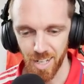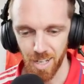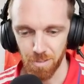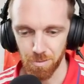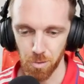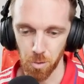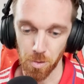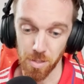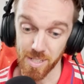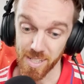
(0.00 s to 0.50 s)
Of
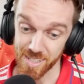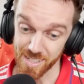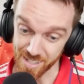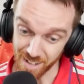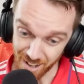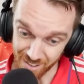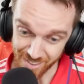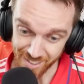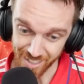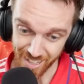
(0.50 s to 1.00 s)
course, that's
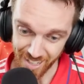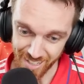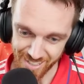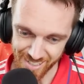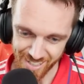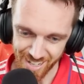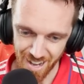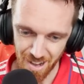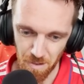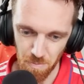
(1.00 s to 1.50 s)
not the
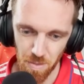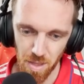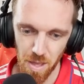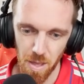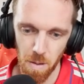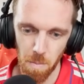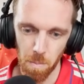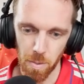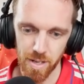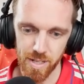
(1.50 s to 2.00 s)
case now,
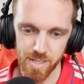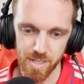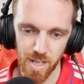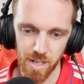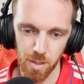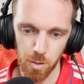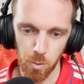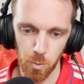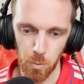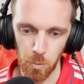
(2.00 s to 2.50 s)
but it's kind
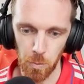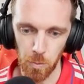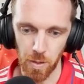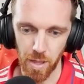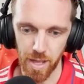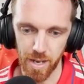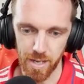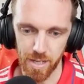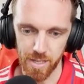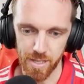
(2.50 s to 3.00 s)
of cool
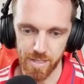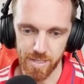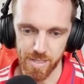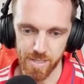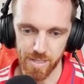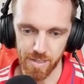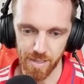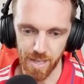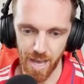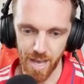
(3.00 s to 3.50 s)
that it
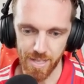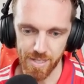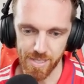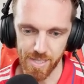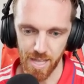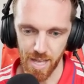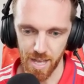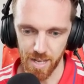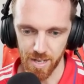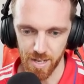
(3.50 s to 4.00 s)
still has
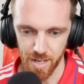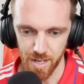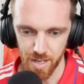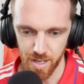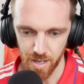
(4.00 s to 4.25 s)
that